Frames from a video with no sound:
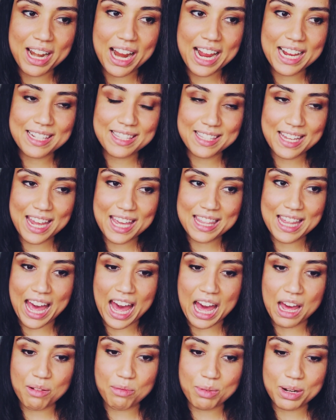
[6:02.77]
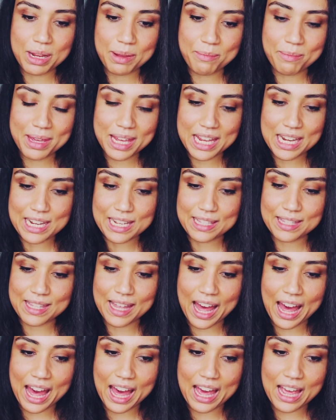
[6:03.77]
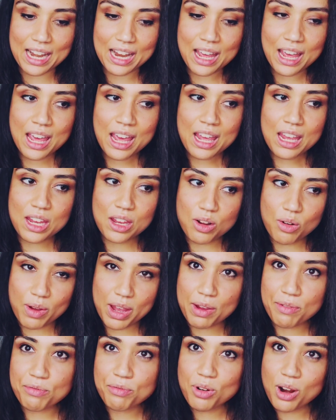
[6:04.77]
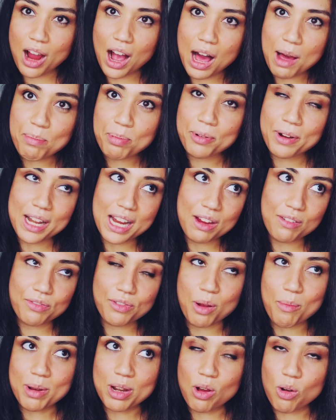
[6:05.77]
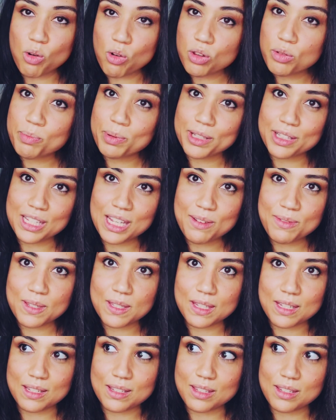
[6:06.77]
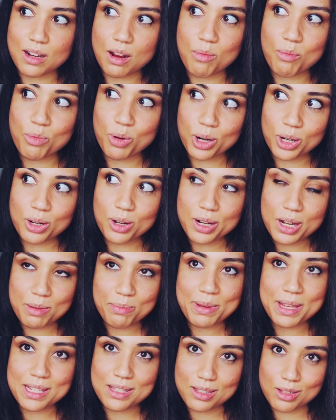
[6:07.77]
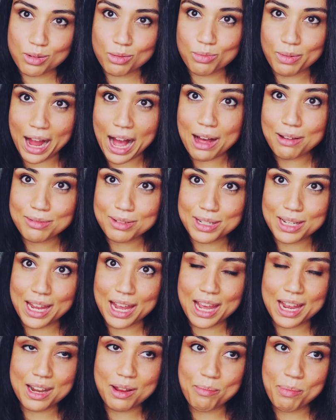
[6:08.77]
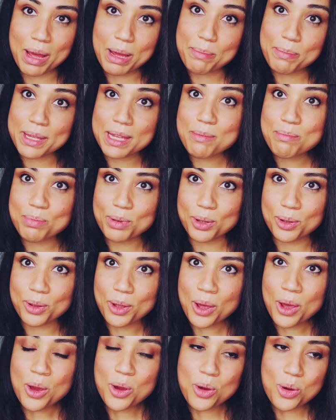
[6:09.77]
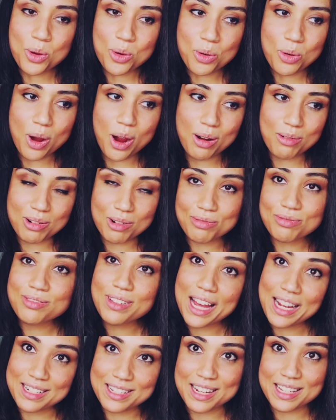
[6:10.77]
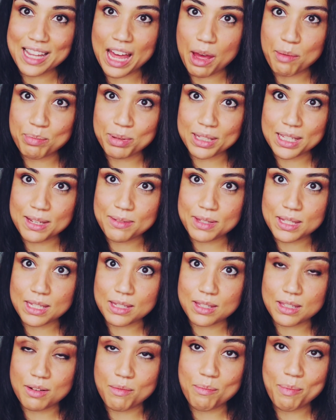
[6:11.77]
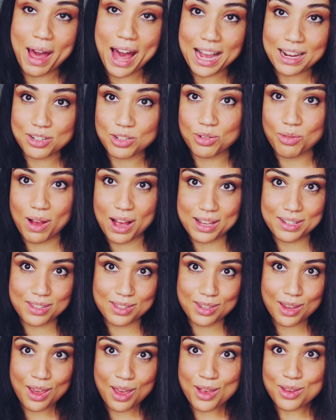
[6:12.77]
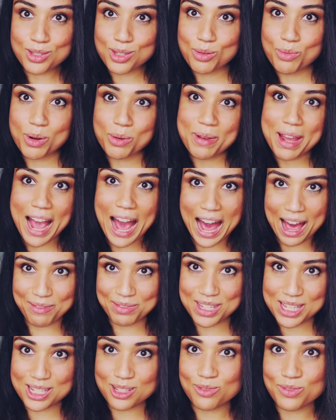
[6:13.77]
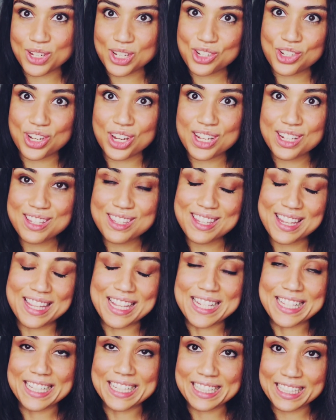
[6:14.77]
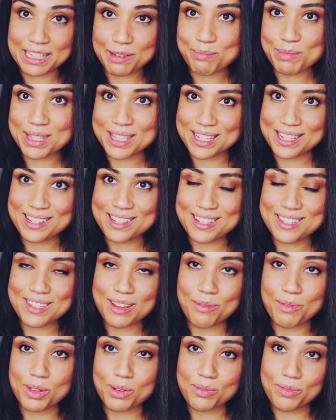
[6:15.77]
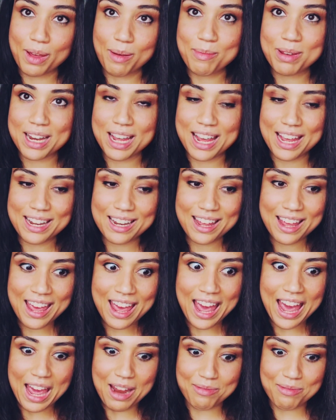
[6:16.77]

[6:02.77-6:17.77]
And when I say that, what I mean is that, if we're operating from an old belief system, we're going to be surrounded by people who are reflecting that belief system back to us. So when we have these visions and these glimpses of the feminine,